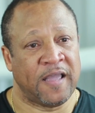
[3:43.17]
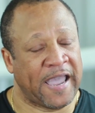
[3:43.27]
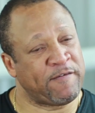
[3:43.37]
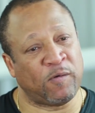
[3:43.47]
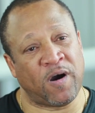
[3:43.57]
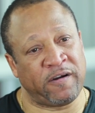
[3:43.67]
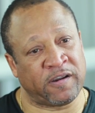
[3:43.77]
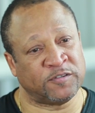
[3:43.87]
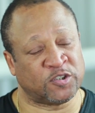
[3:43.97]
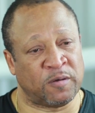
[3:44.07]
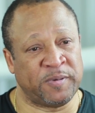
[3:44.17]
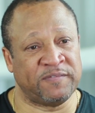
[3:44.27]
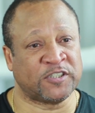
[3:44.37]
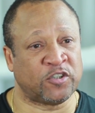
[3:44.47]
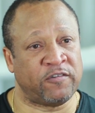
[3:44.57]
EDWIN Rodriguez was going to be
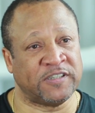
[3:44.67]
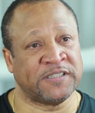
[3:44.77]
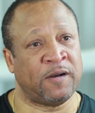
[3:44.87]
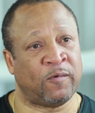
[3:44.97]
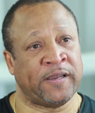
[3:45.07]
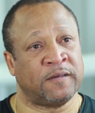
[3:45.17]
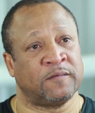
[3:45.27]
victorious anyway.